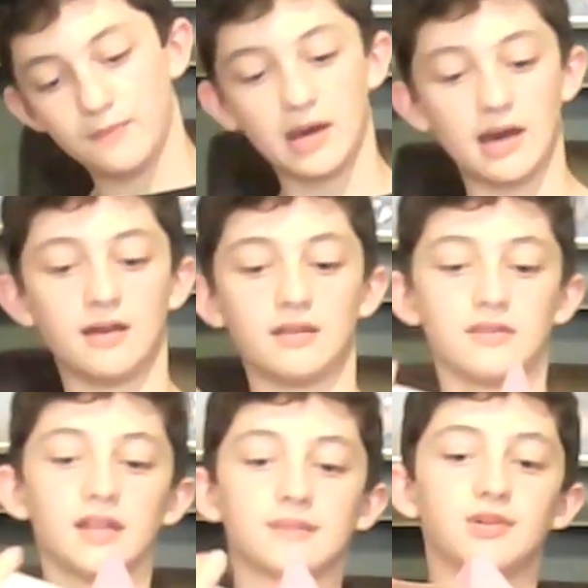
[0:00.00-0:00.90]
but
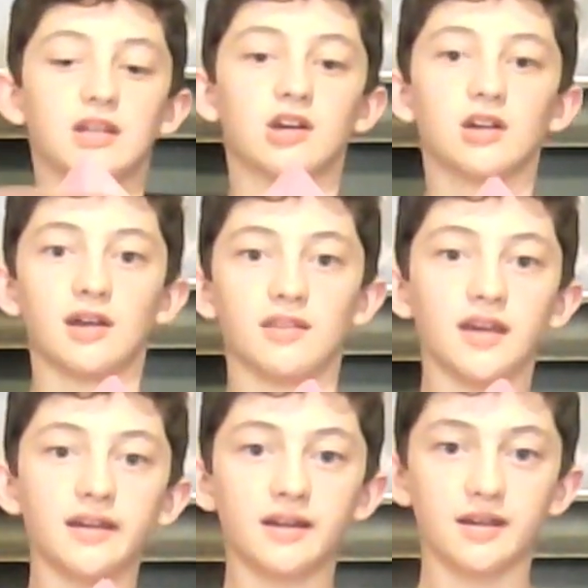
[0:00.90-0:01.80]
that's pretty good, I
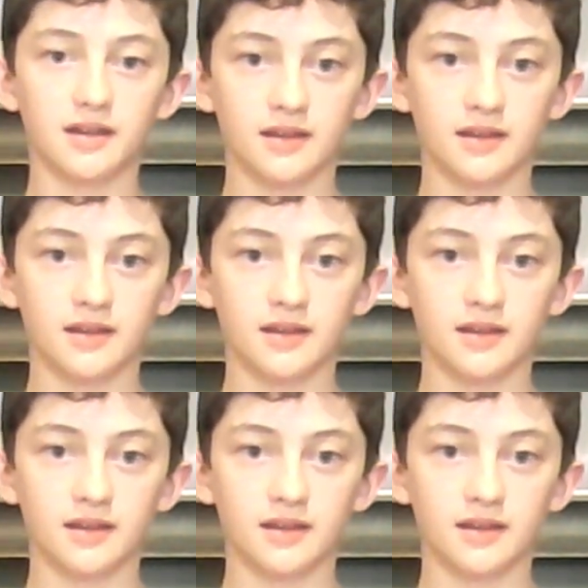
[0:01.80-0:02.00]
think.